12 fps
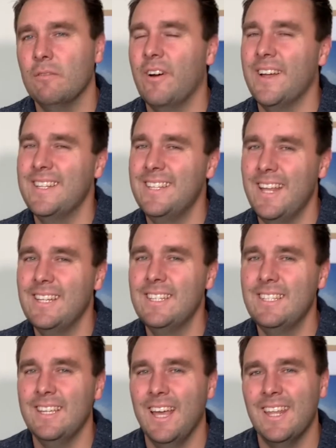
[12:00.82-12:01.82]
of
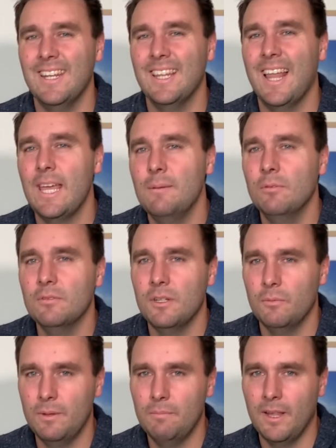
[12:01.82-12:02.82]
identity and labels
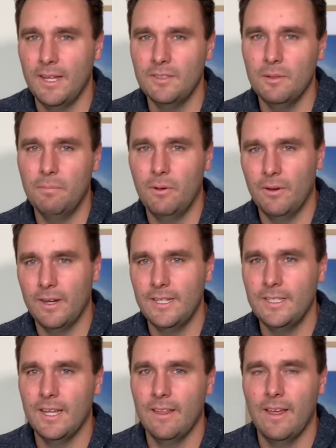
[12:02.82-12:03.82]
that we place upon
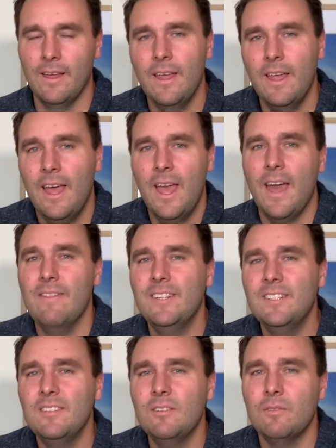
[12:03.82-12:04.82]
each other. And
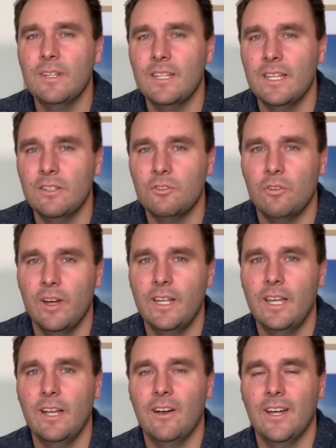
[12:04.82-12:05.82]
this is a really
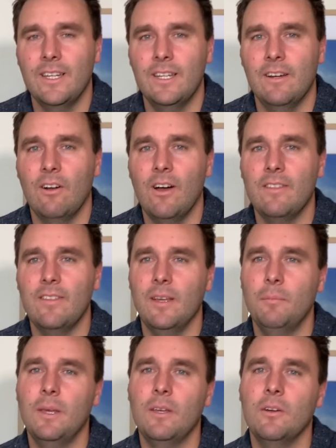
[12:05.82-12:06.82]
intriguing idea, I
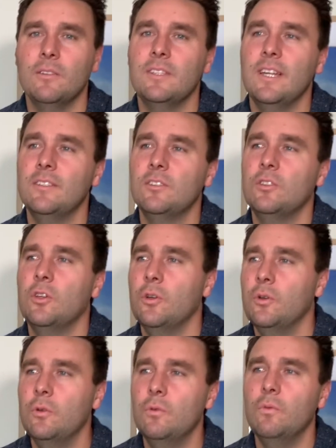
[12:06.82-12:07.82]
think, because there's
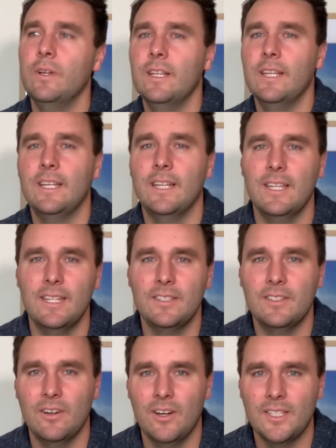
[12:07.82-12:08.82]
two really clear
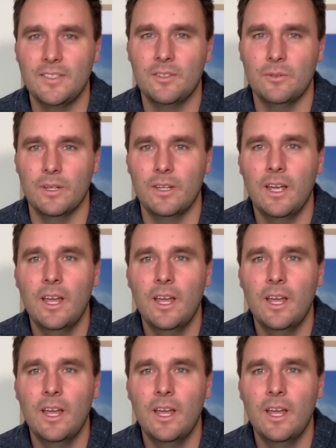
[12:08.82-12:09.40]
sides to it.